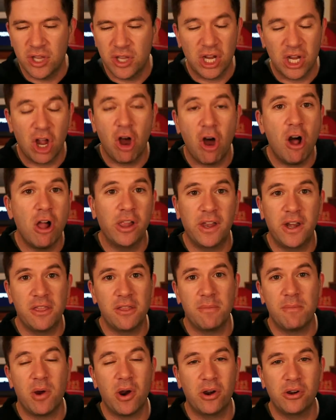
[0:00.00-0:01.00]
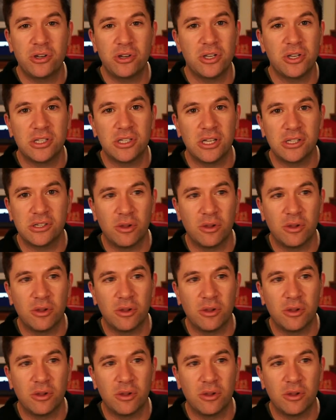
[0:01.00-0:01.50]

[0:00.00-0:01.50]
call it in the margins is